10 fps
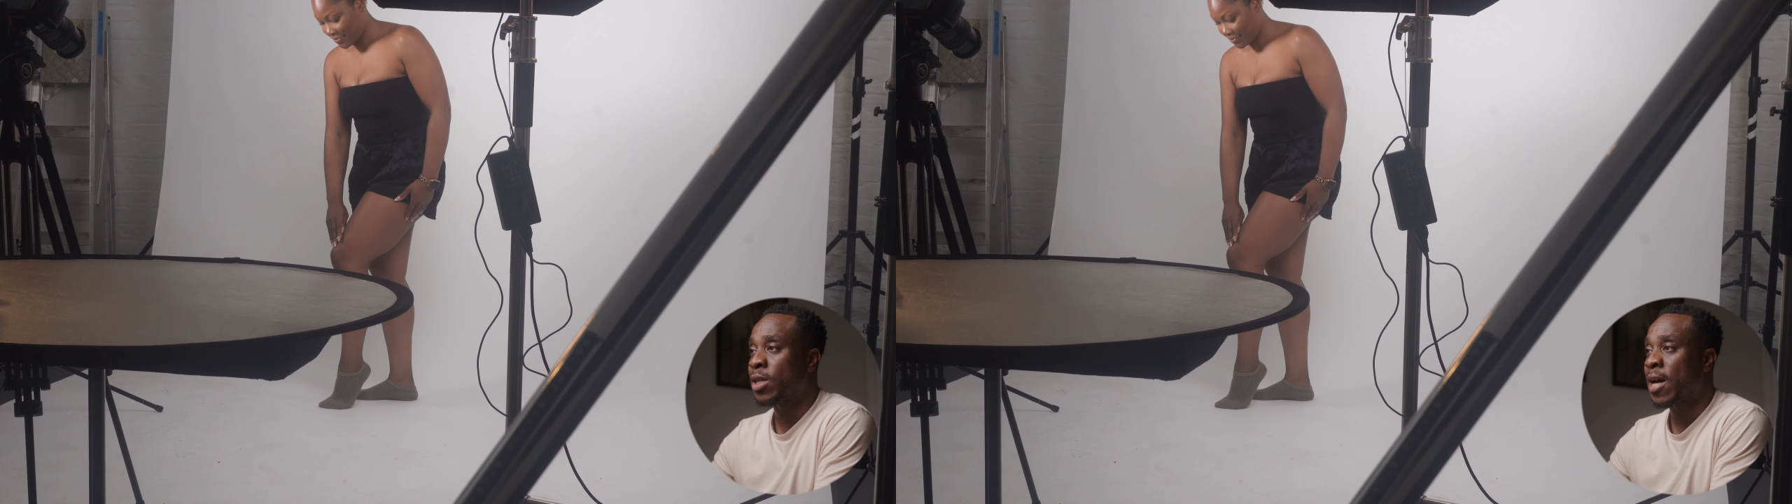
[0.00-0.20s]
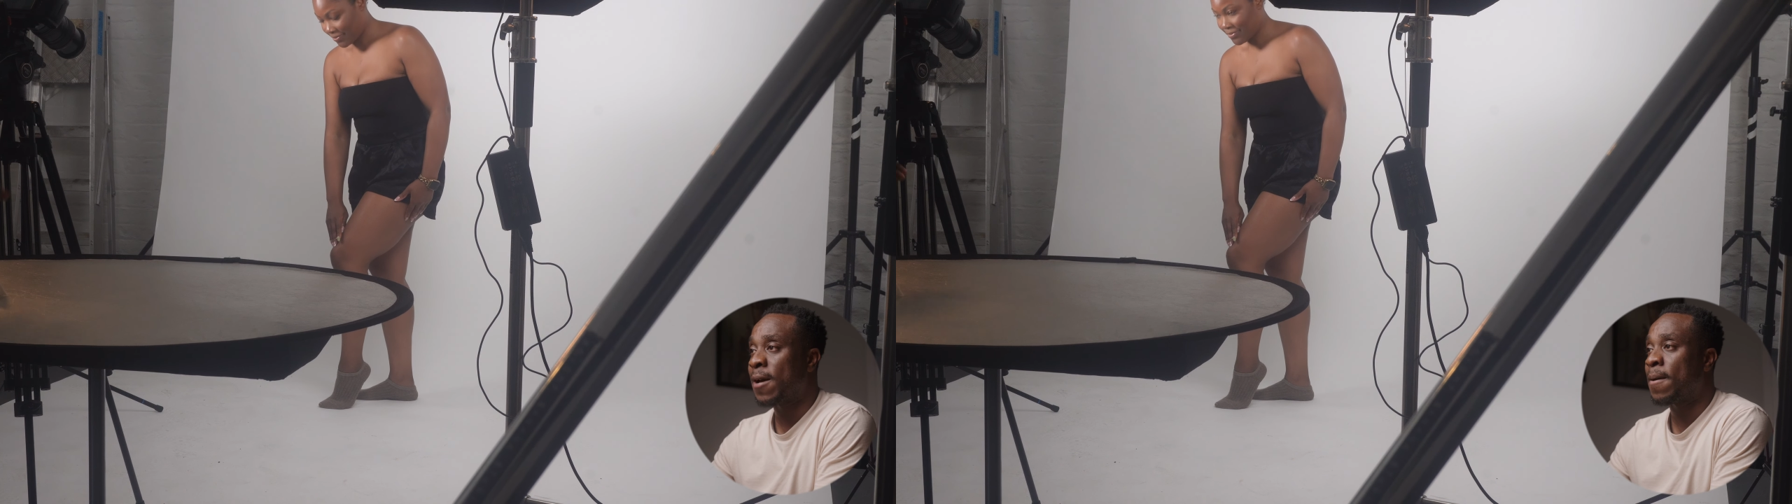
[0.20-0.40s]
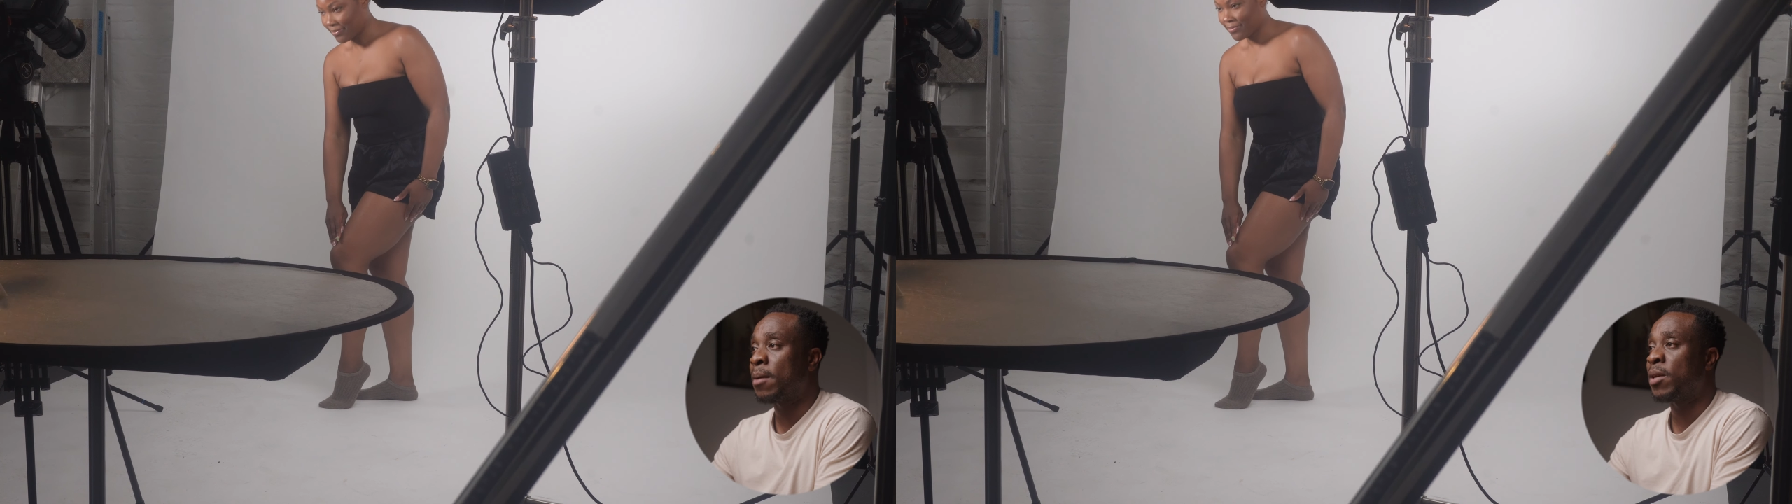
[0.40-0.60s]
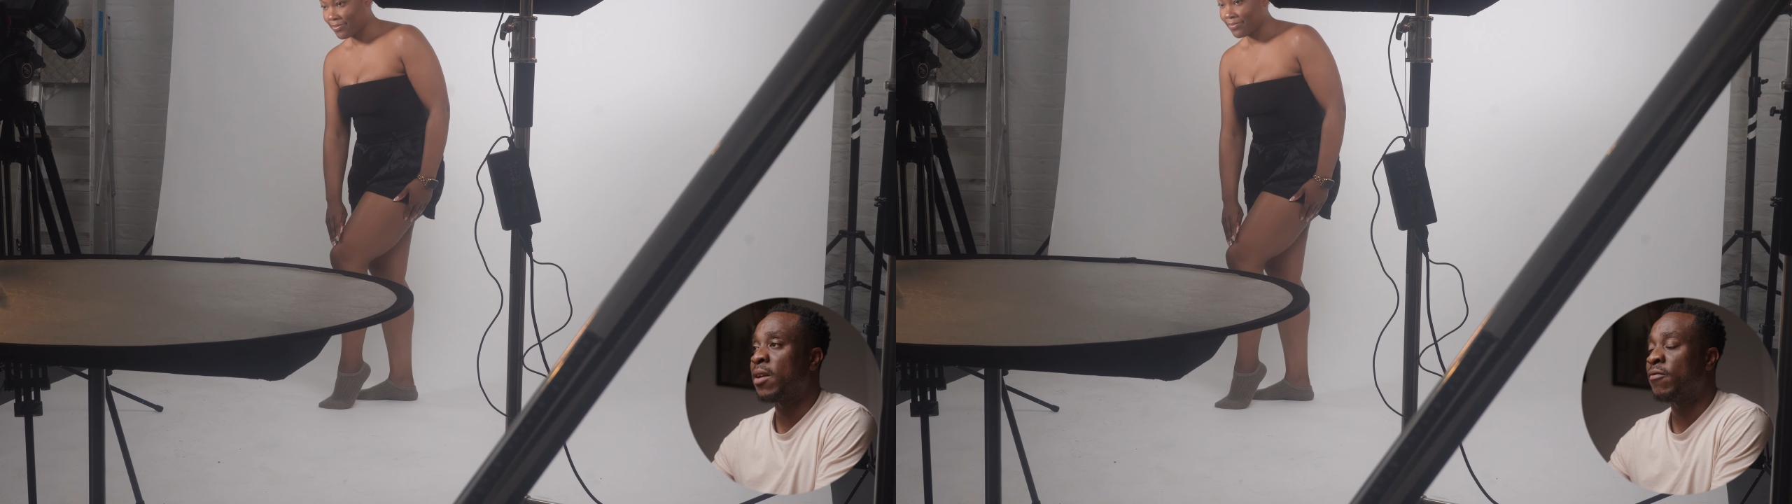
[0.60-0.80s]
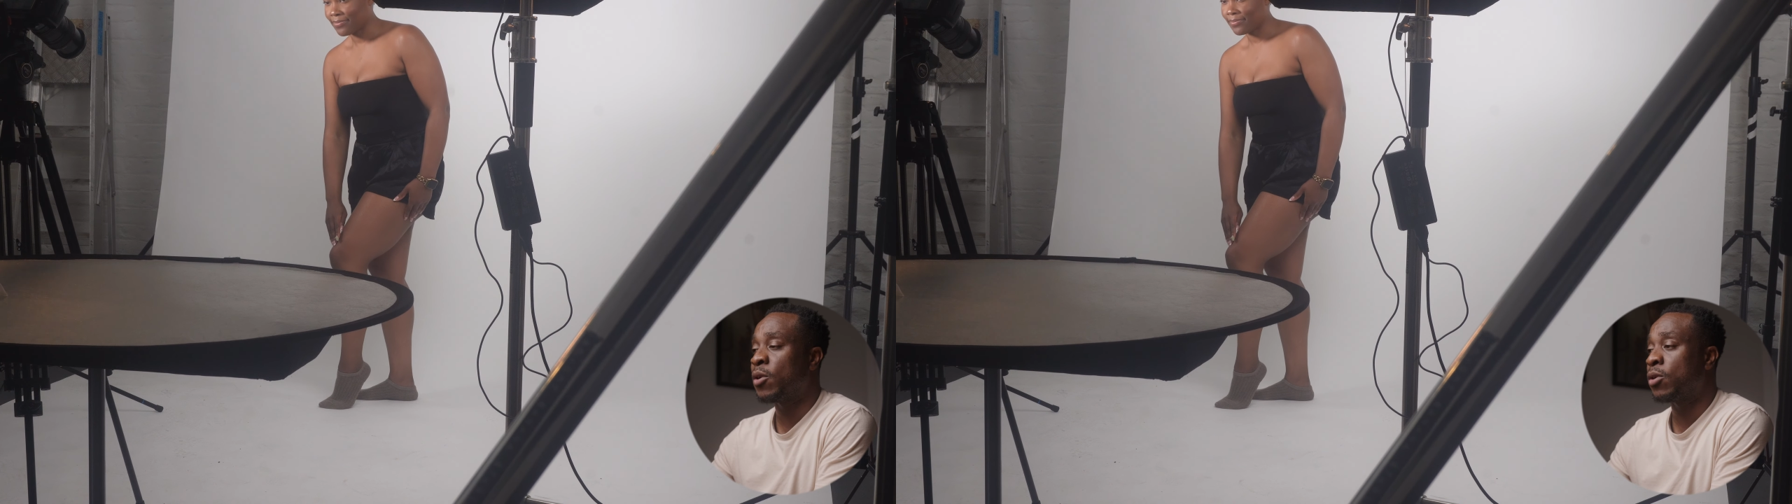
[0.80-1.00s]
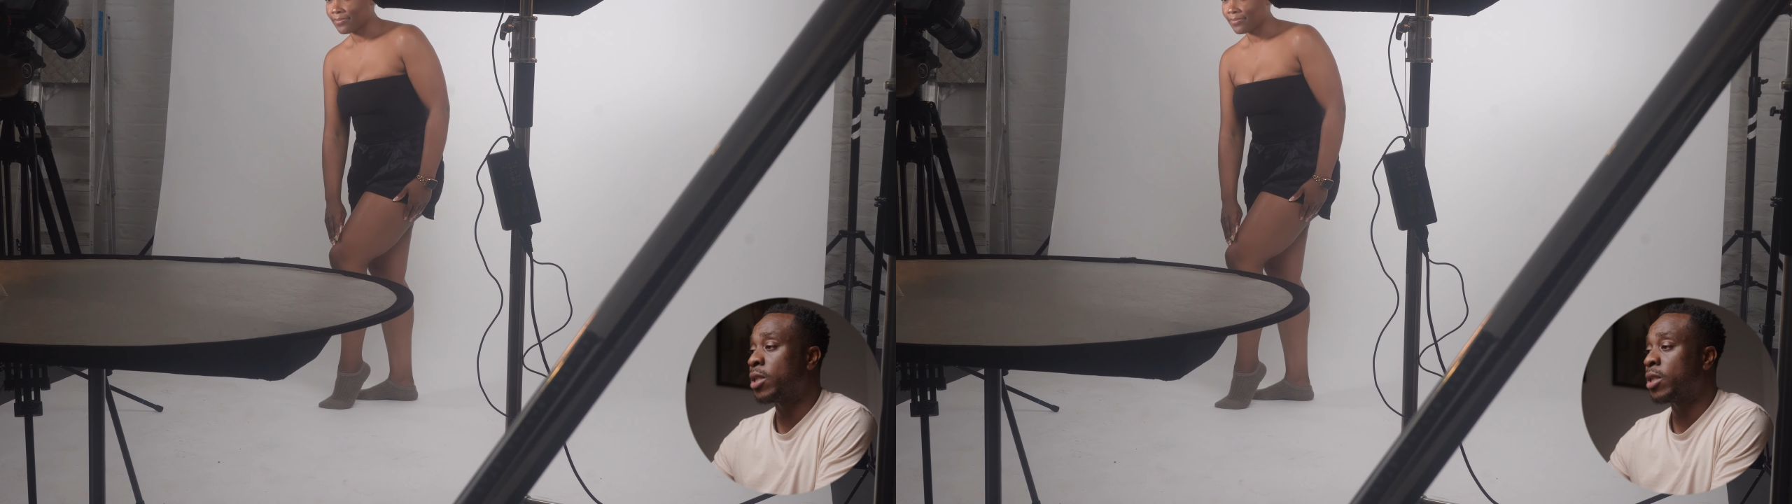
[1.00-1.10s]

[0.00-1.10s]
that I'm giving good